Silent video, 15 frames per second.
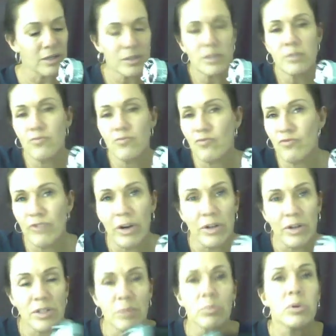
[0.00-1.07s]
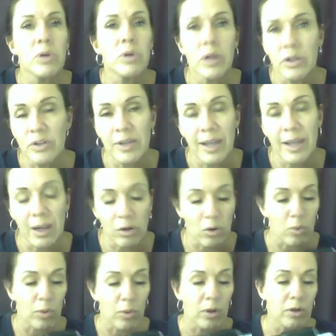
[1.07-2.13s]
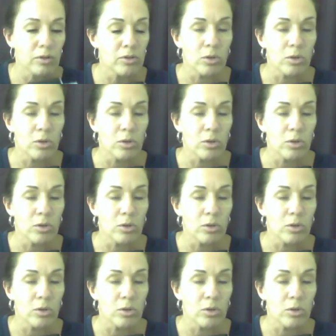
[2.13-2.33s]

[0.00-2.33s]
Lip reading: It's a very simple gun. You can't go wrong.